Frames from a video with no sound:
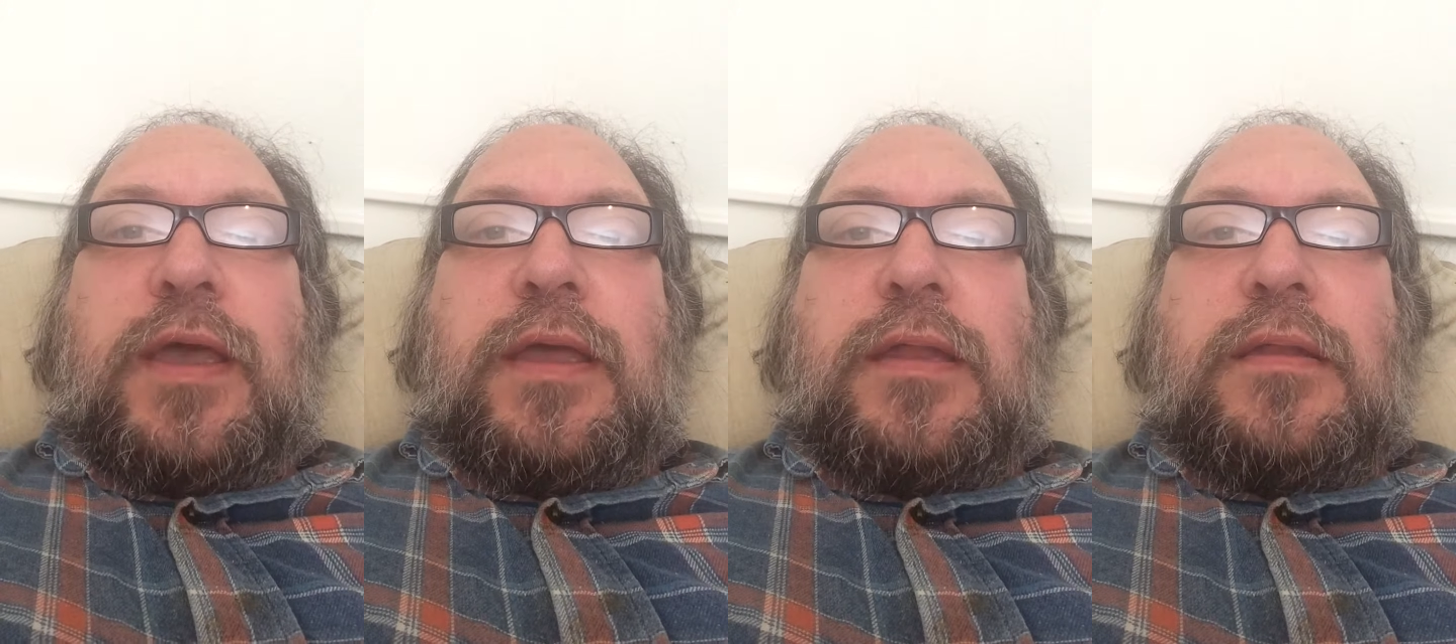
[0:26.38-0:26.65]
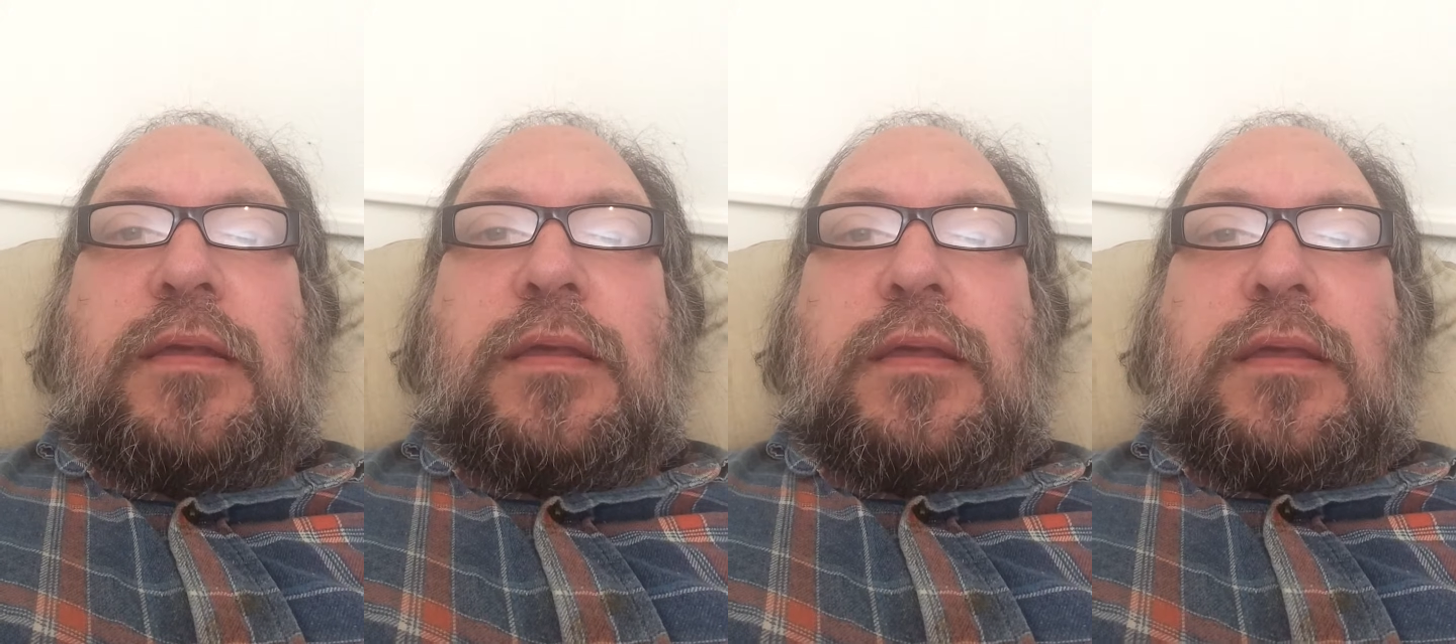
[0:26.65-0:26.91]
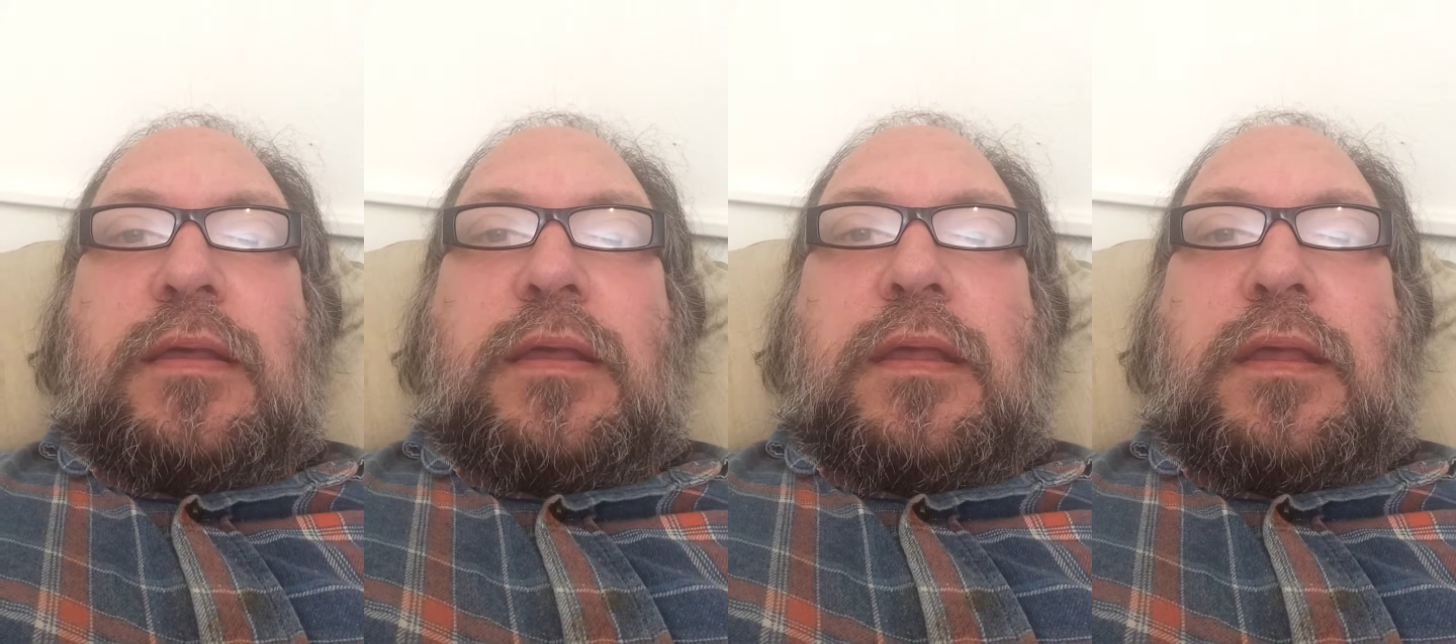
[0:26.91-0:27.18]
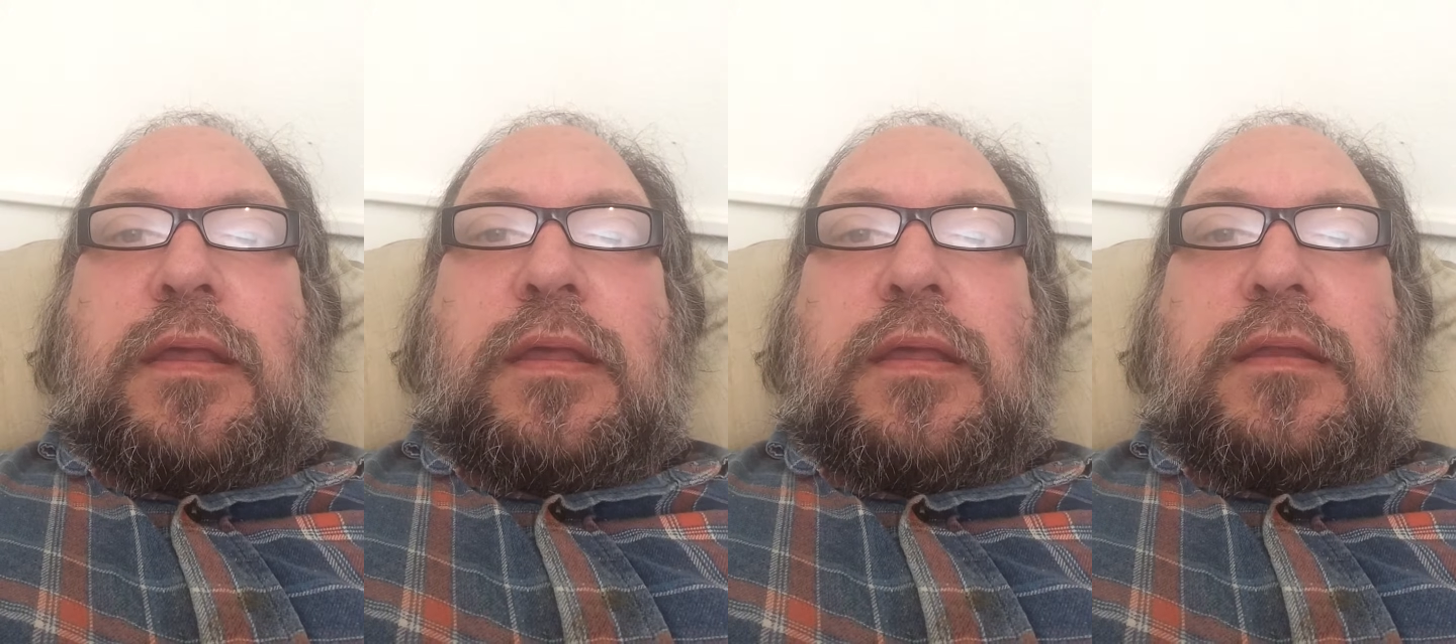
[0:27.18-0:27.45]
that.
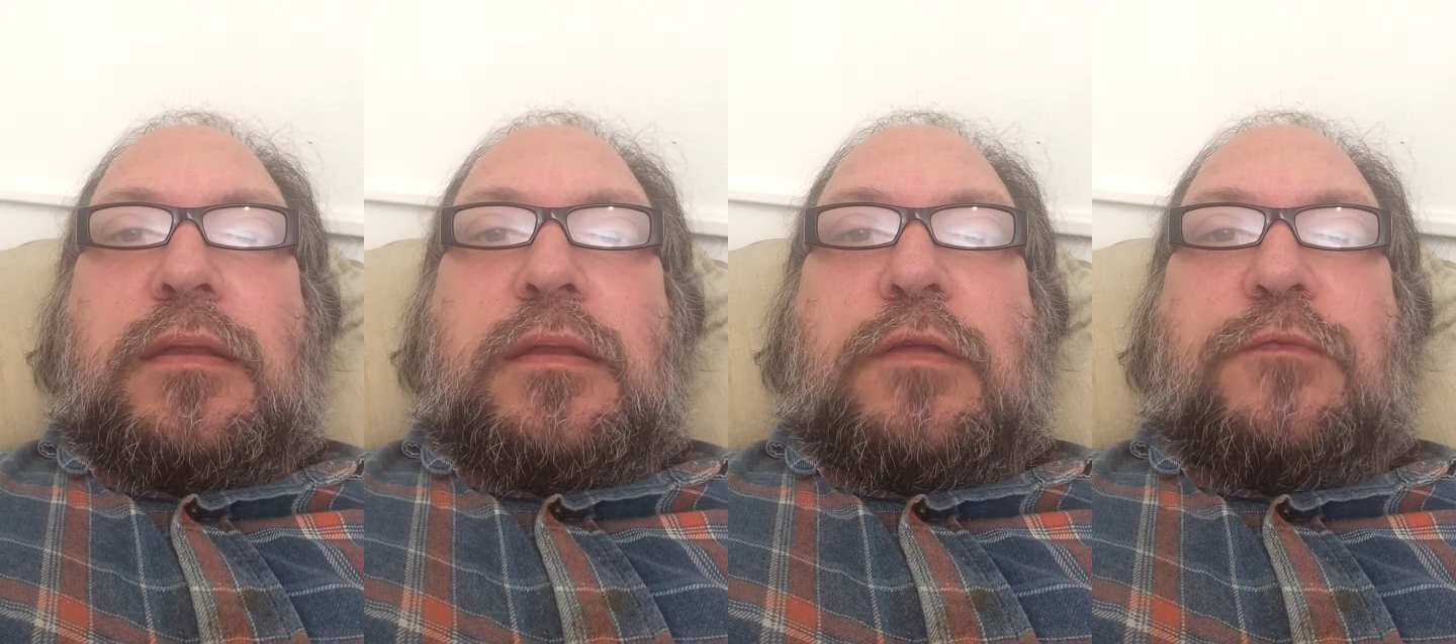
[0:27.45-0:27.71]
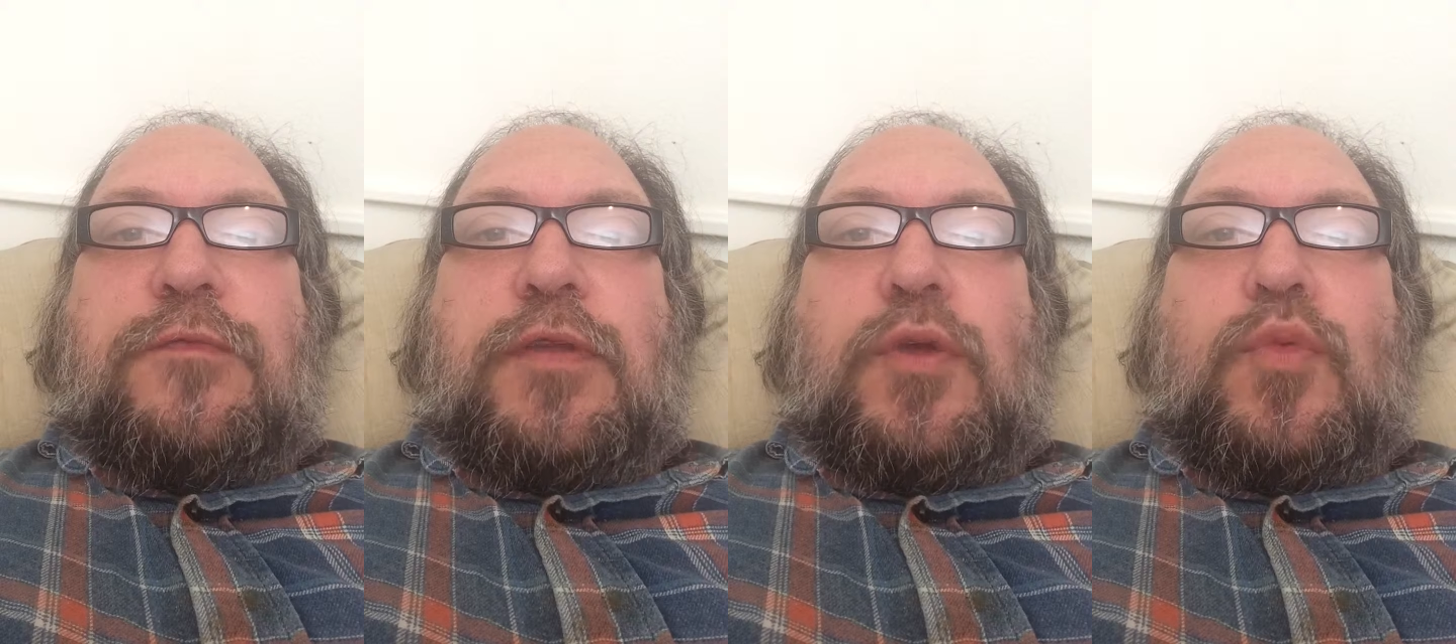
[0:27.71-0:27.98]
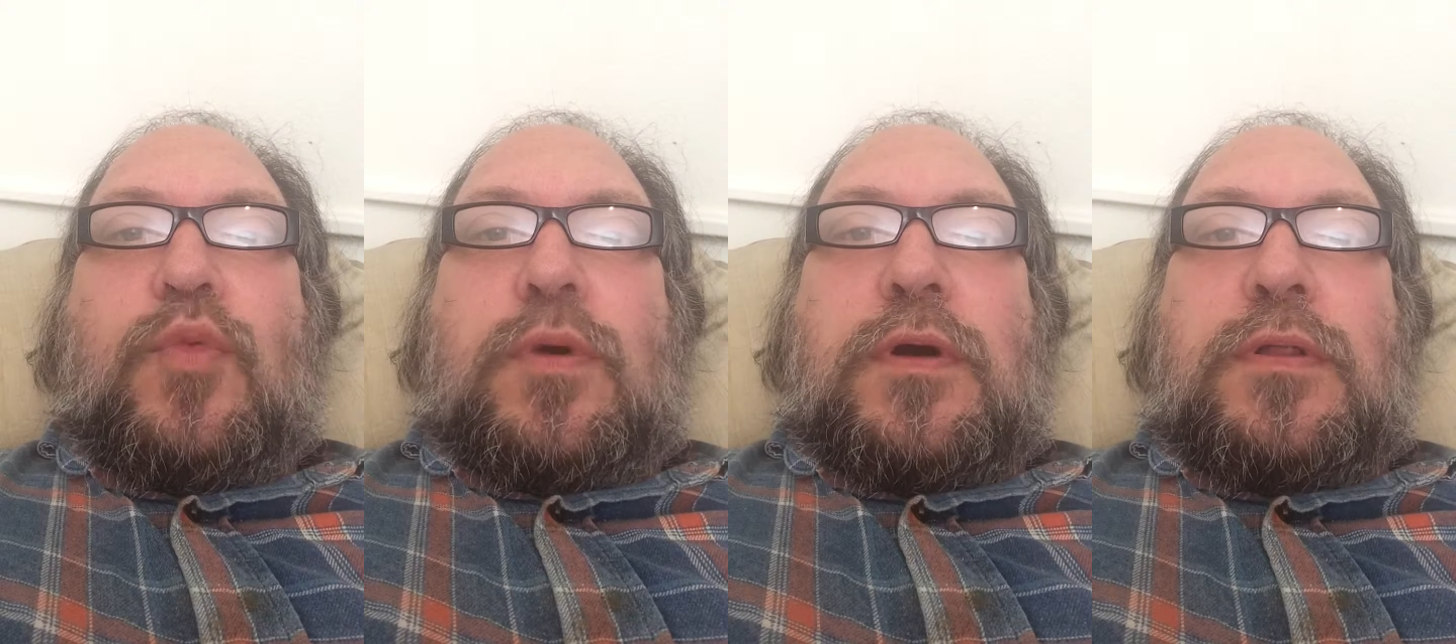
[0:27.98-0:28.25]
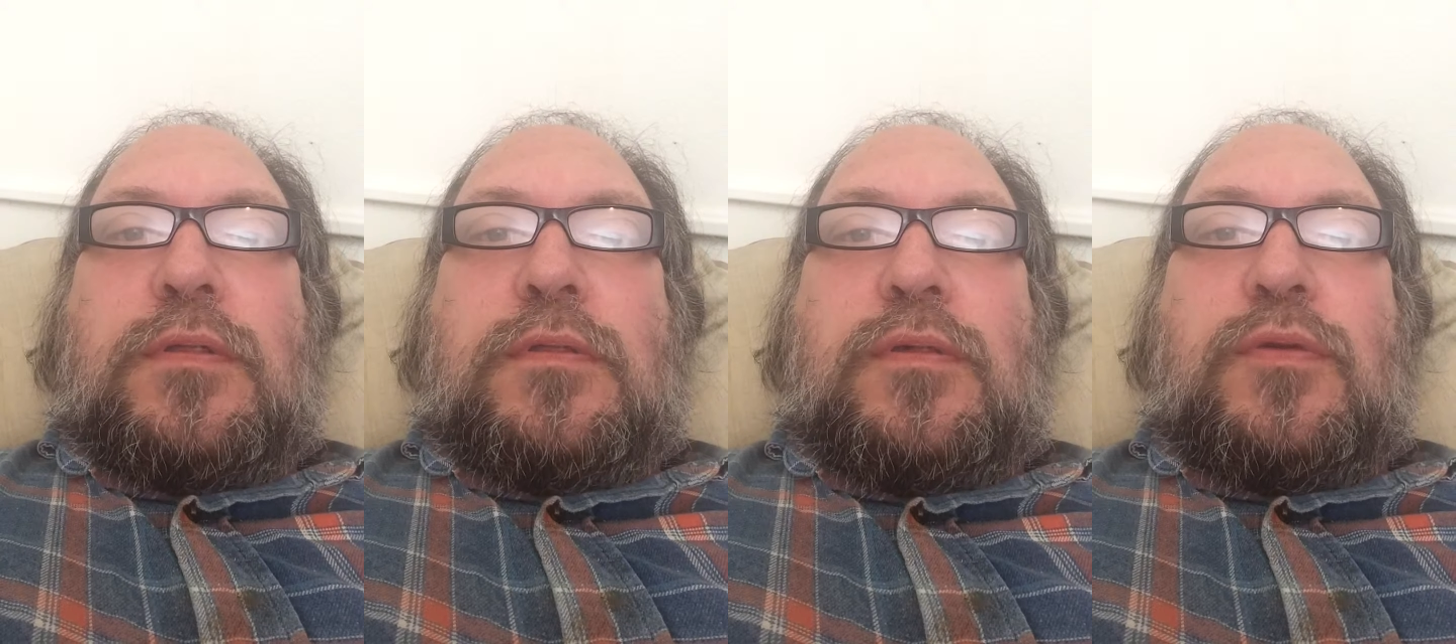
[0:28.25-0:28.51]
And if you
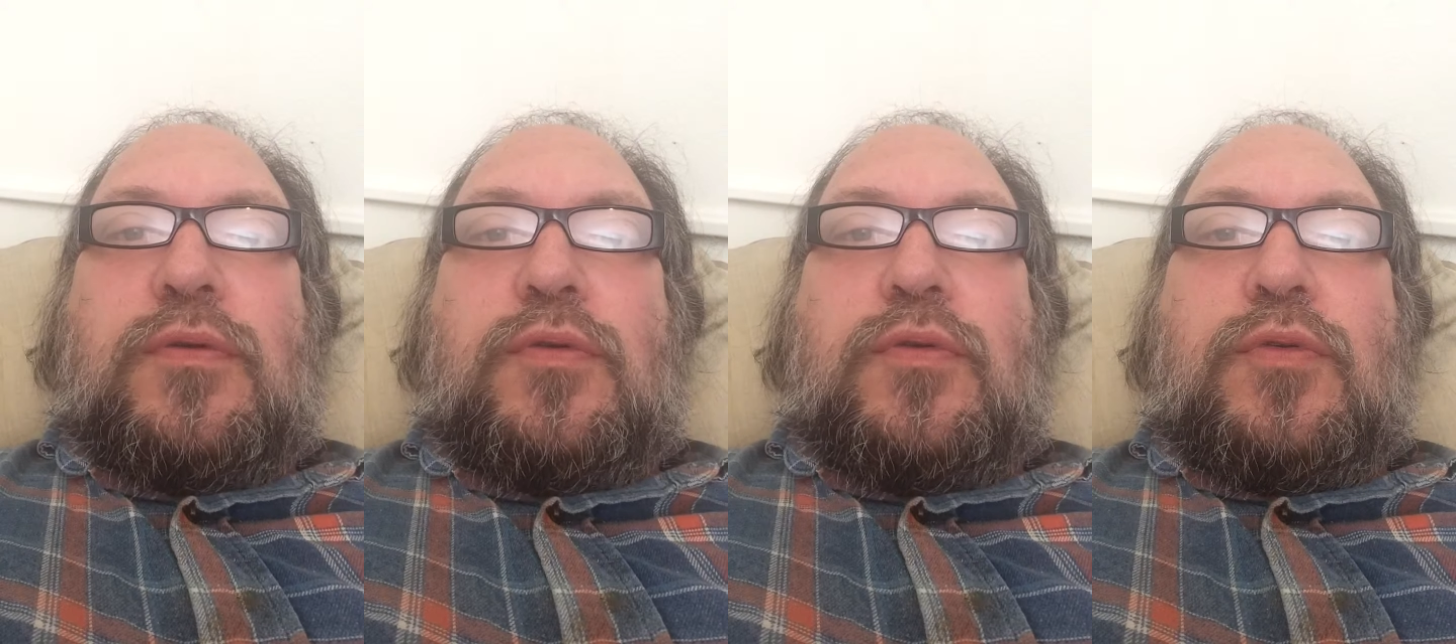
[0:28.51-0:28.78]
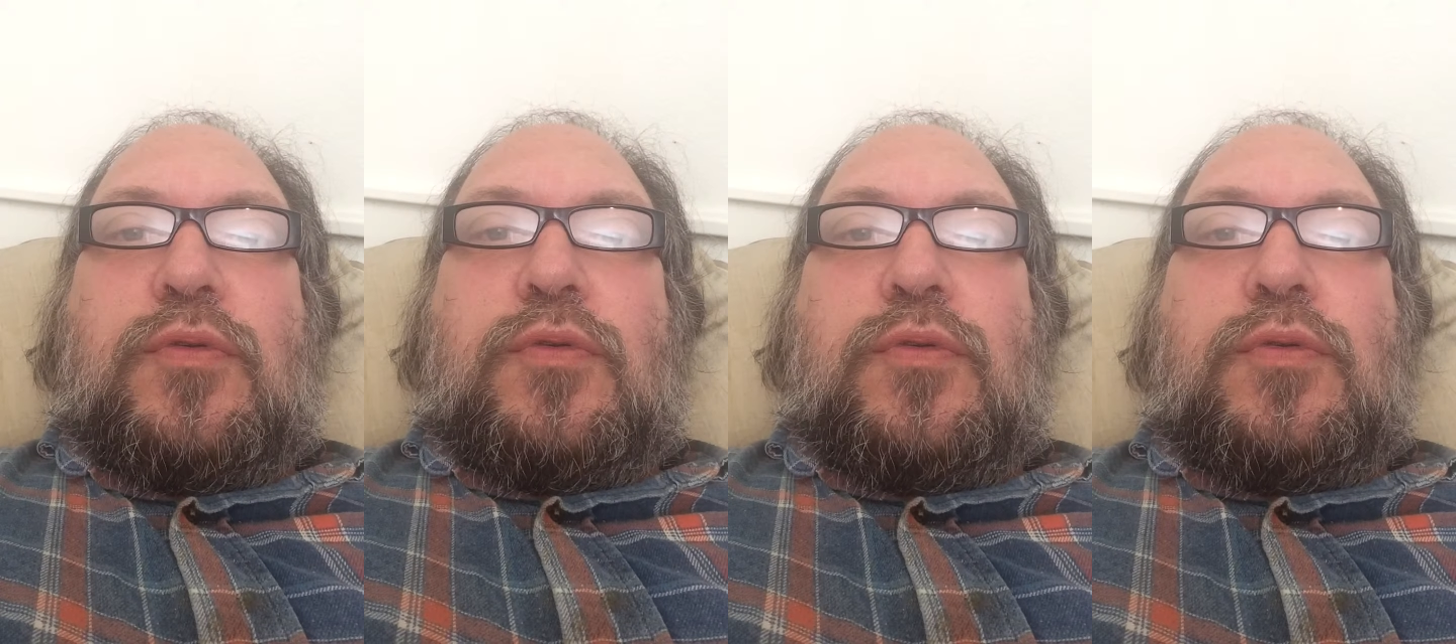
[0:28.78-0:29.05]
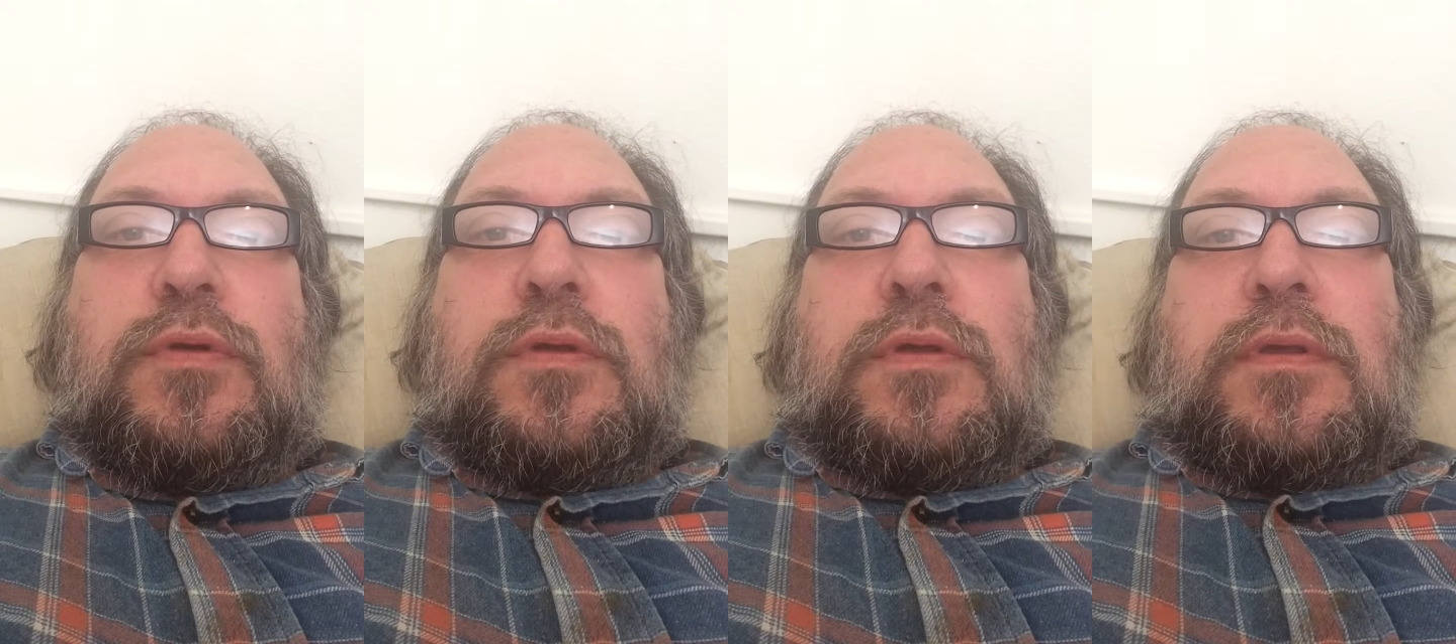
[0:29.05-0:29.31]
want to